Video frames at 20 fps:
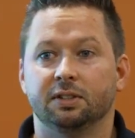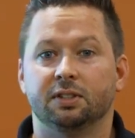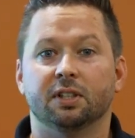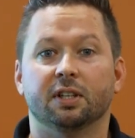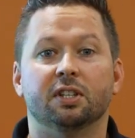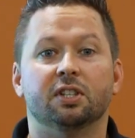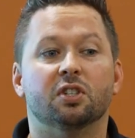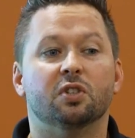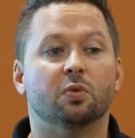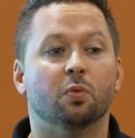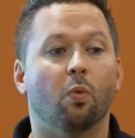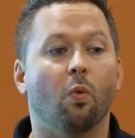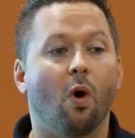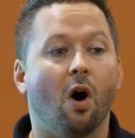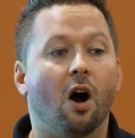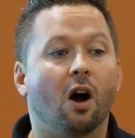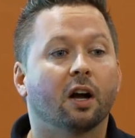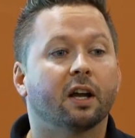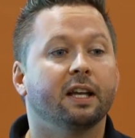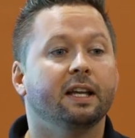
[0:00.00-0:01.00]
She's like, she's
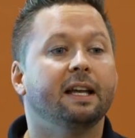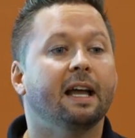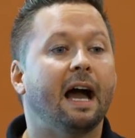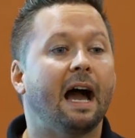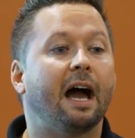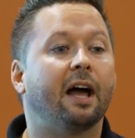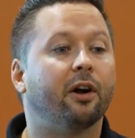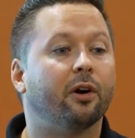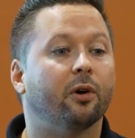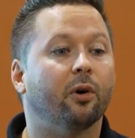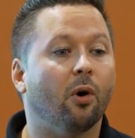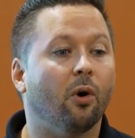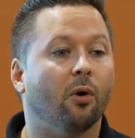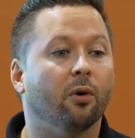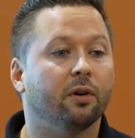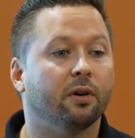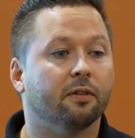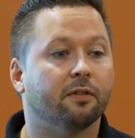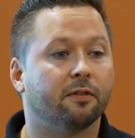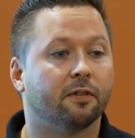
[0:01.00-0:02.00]
walking on her
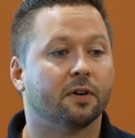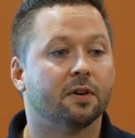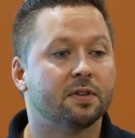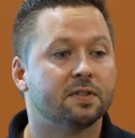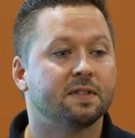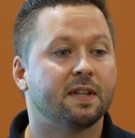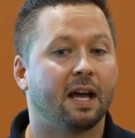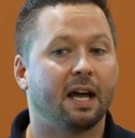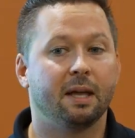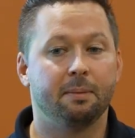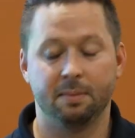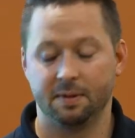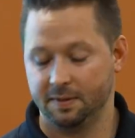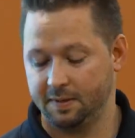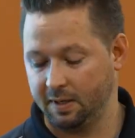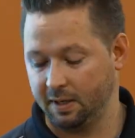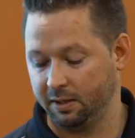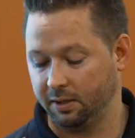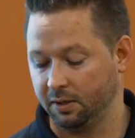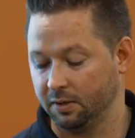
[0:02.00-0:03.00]
own, first time in
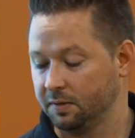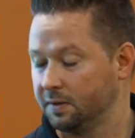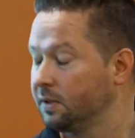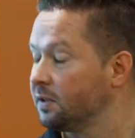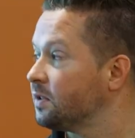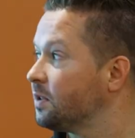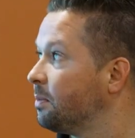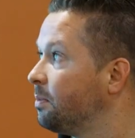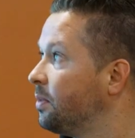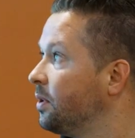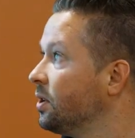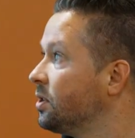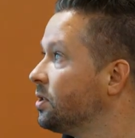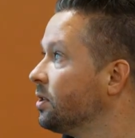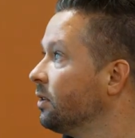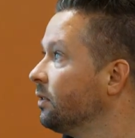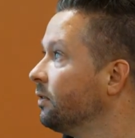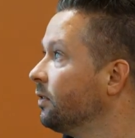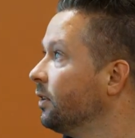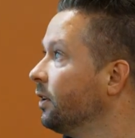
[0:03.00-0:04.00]
10 years. Here's a
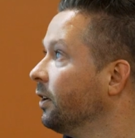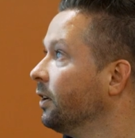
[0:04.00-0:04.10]
picture of